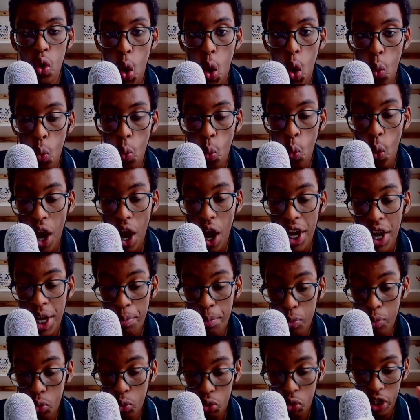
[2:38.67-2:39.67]
One
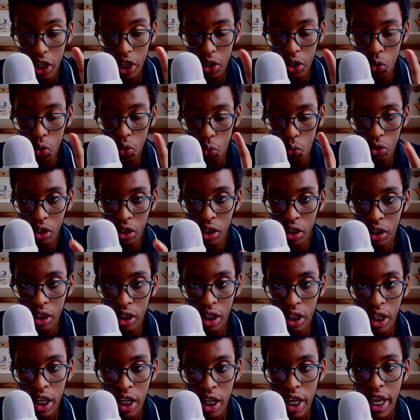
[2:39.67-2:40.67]
important note:
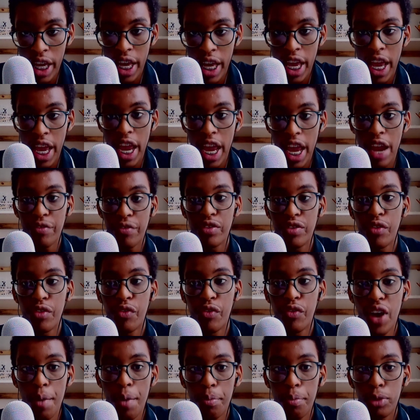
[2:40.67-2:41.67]
if the
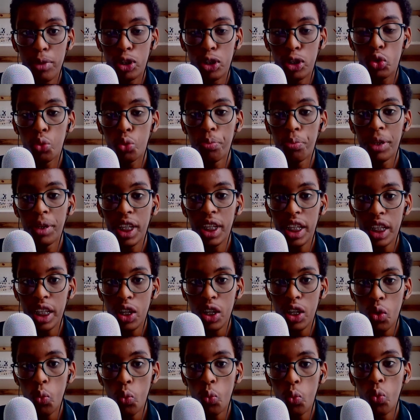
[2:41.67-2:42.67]
verb to be,
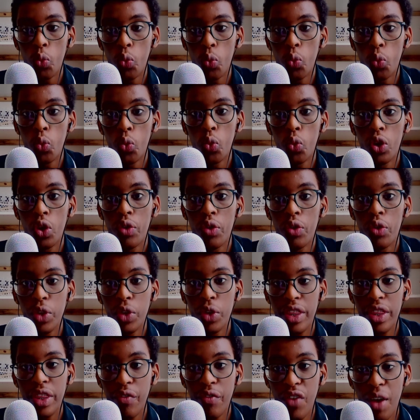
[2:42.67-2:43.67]
with the
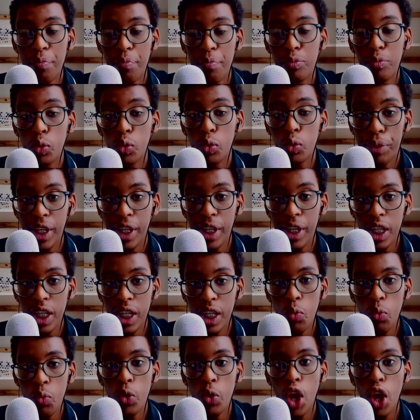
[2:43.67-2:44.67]
verb to be,
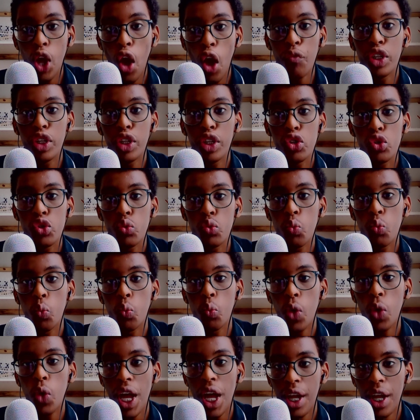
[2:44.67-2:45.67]
we often use
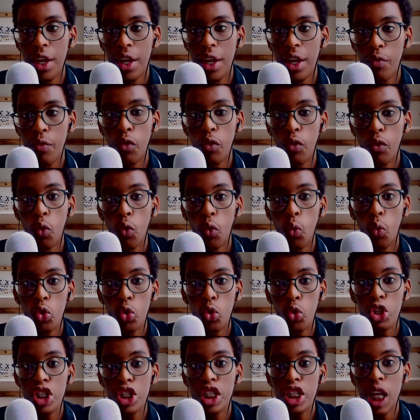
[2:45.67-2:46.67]
were for all
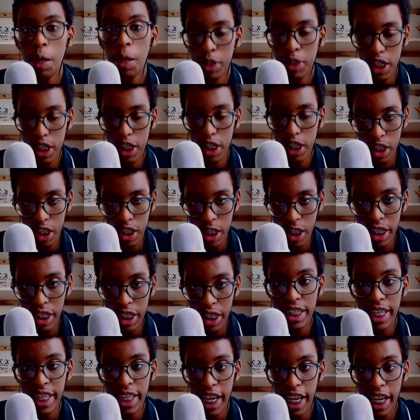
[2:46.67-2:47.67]
subjects in the
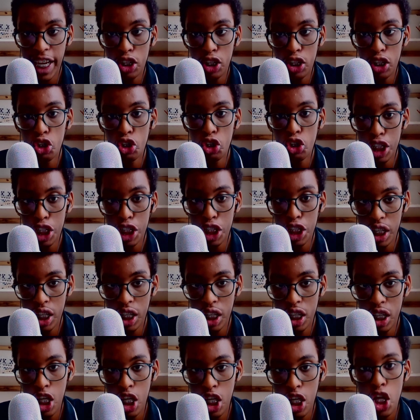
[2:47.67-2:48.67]
second condition.
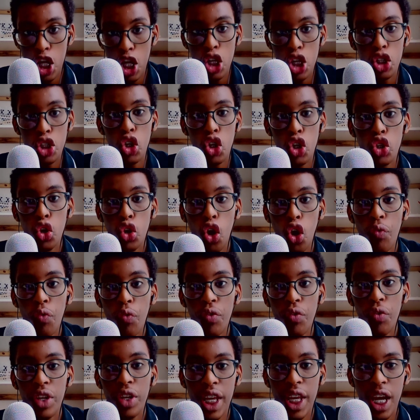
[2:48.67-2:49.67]
So you often
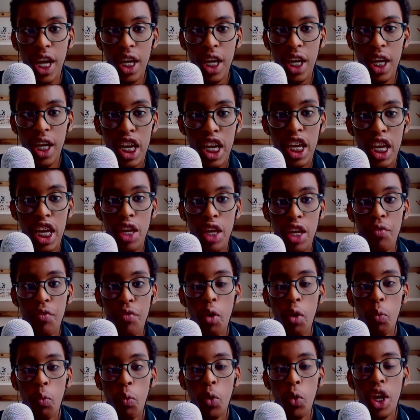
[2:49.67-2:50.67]
hear, if I
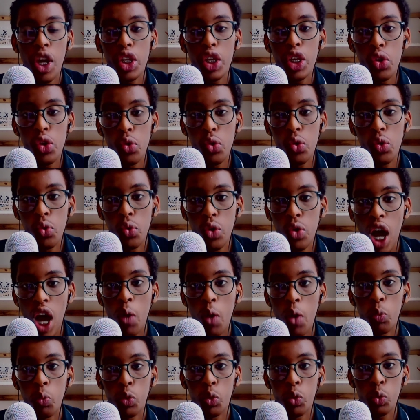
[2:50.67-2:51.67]
were you, I
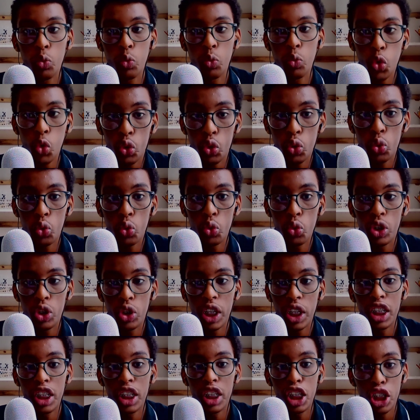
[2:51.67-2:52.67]
would talk to the
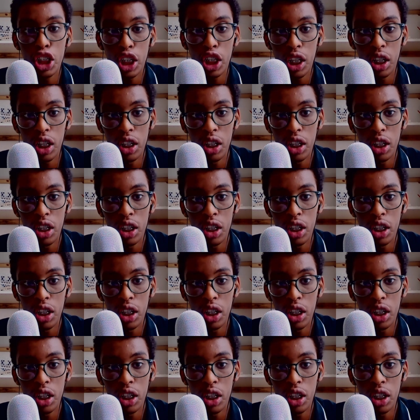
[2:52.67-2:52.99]
teacher.